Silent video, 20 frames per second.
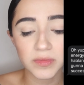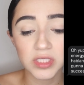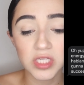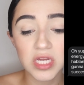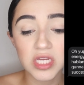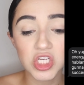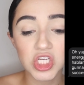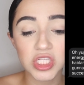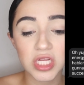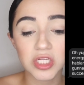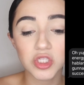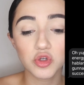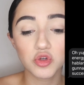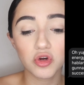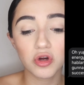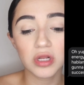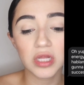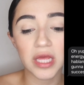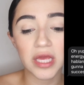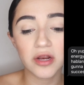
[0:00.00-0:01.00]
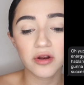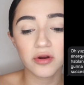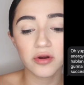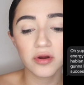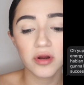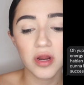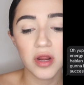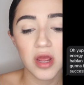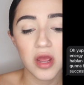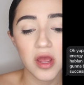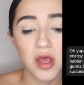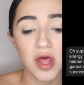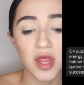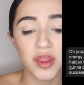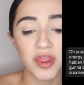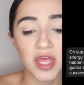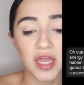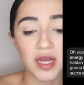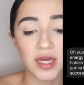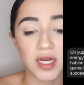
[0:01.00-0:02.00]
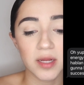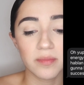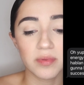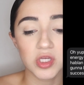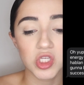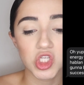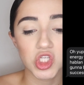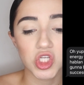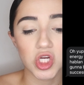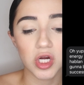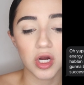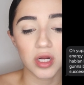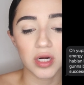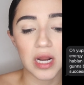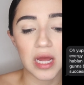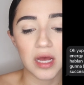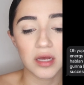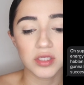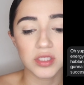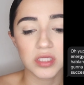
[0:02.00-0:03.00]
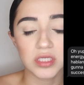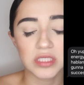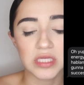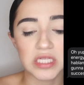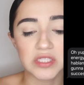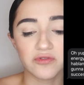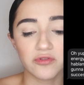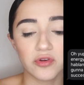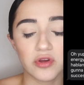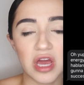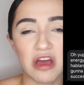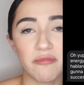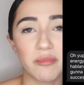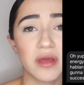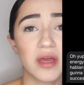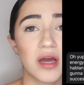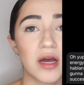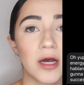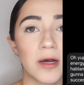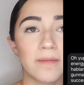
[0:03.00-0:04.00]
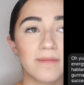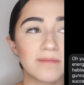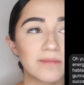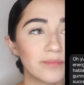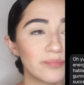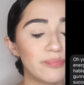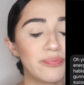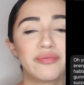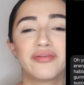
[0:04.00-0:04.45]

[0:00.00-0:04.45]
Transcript: she said, sooner or later they're gonna be shook on how successful you have become.